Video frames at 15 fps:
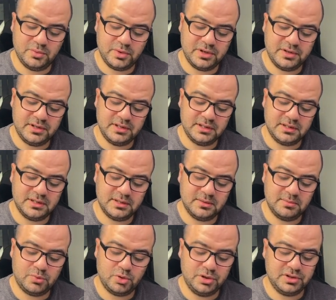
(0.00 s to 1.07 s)
where these
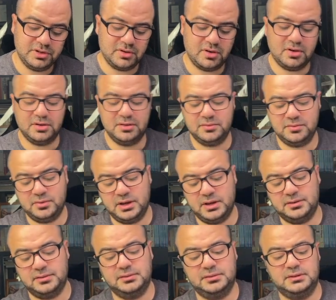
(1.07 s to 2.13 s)
points are.
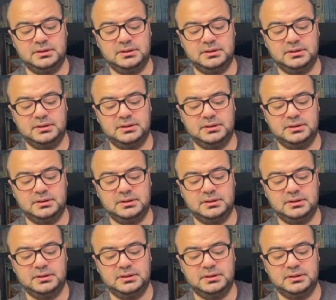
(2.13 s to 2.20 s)
Well,